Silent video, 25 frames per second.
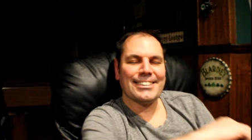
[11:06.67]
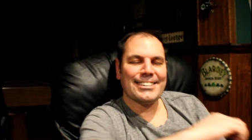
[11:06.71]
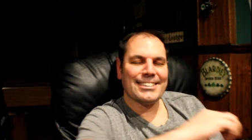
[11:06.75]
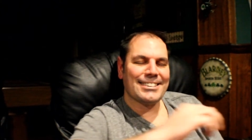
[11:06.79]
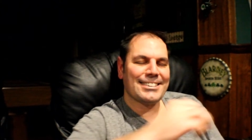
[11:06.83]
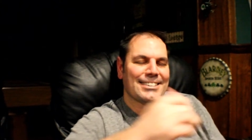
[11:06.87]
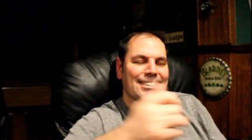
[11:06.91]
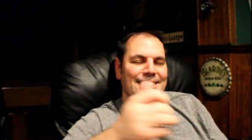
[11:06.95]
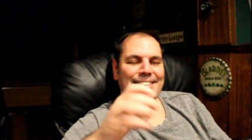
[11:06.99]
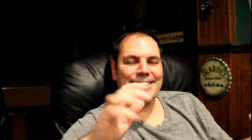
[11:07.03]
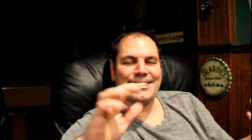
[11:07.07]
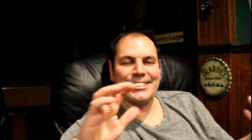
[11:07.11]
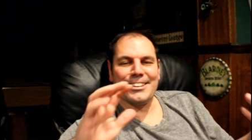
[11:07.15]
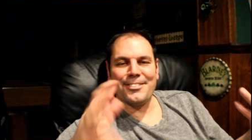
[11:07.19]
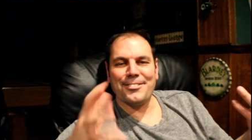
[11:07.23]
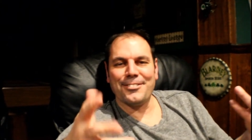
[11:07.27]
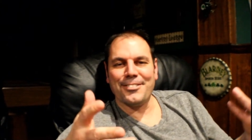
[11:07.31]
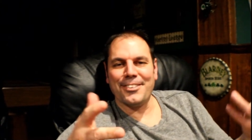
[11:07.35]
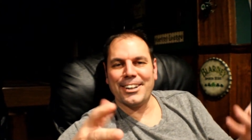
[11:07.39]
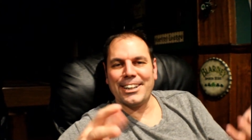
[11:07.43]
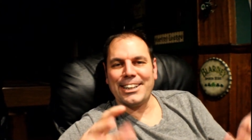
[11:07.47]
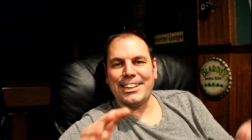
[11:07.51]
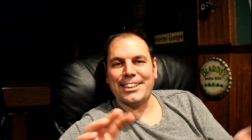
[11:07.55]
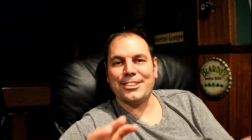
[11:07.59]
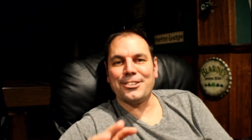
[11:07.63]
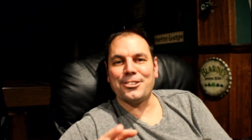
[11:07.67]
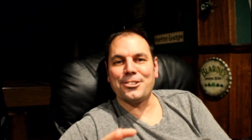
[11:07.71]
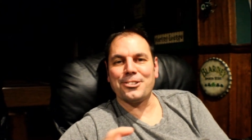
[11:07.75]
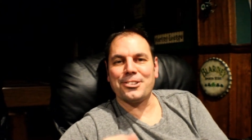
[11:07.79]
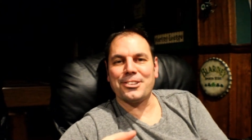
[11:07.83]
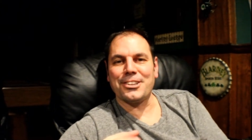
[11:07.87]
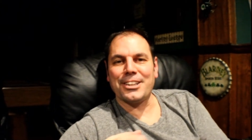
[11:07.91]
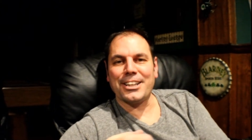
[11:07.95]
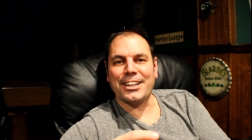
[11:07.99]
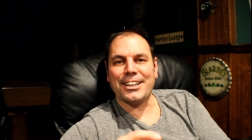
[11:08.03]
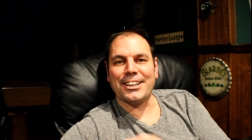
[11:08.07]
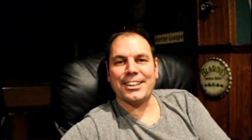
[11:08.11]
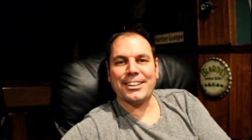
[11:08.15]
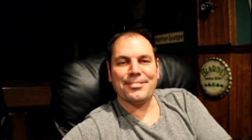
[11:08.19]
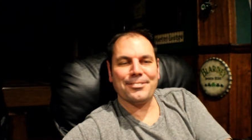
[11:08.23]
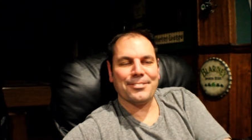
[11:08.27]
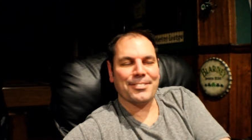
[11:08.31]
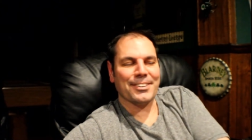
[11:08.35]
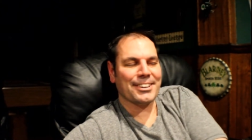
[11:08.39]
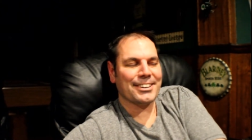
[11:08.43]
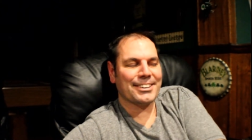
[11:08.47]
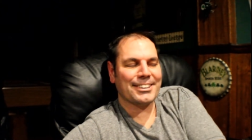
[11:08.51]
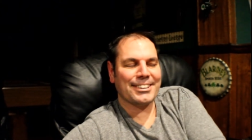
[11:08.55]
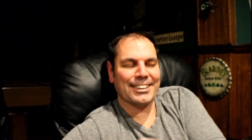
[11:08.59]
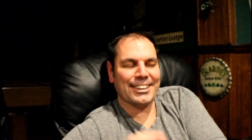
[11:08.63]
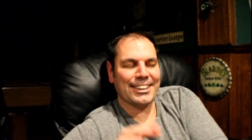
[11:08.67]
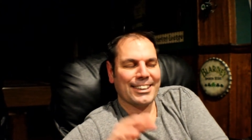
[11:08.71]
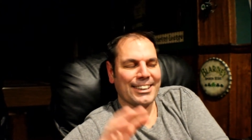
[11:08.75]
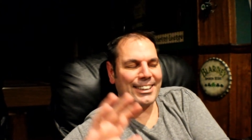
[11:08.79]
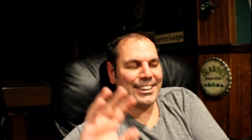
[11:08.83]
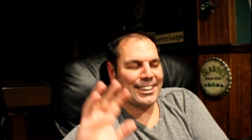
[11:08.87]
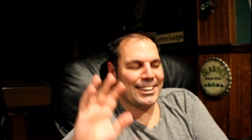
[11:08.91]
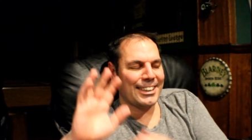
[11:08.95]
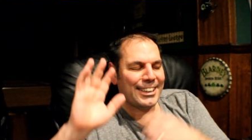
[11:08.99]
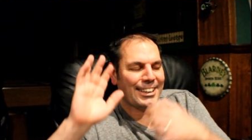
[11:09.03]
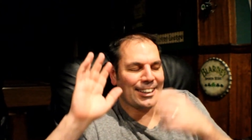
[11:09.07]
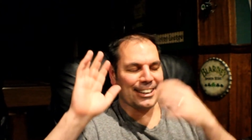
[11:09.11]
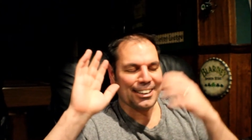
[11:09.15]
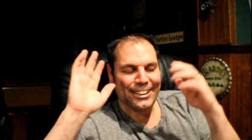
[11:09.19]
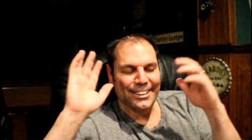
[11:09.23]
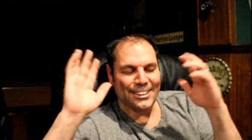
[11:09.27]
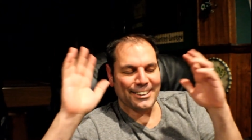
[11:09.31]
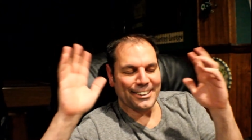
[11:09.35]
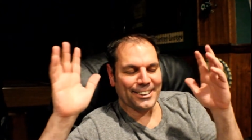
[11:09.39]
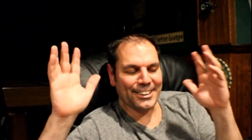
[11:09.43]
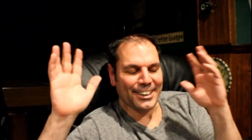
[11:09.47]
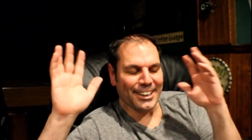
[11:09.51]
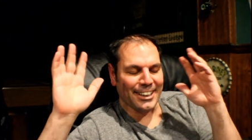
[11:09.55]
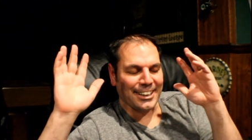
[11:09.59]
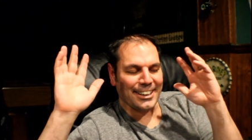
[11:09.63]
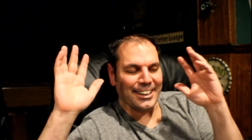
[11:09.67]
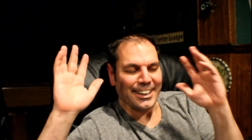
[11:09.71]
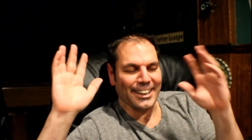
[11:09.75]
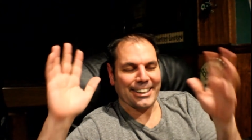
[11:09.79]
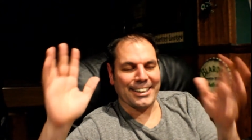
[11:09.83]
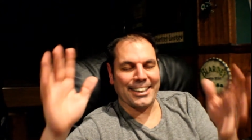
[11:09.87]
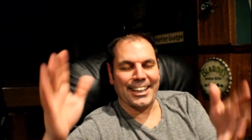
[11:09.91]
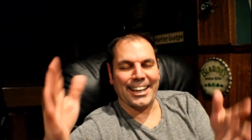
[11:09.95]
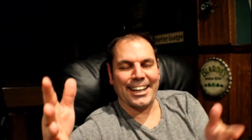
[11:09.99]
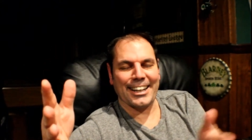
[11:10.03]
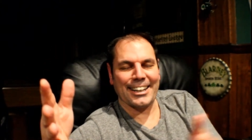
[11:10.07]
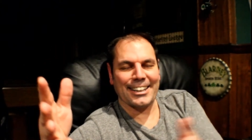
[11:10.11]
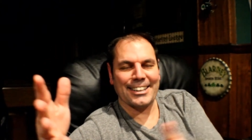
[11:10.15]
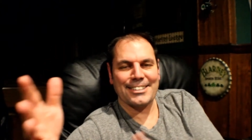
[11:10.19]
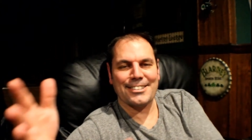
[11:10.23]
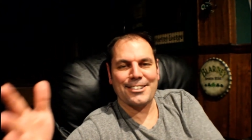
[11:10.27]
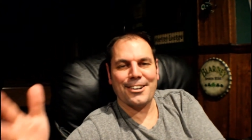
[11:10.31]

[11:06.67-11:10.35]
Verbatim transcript: somewhat interesting, but uh, ah, I, I can't.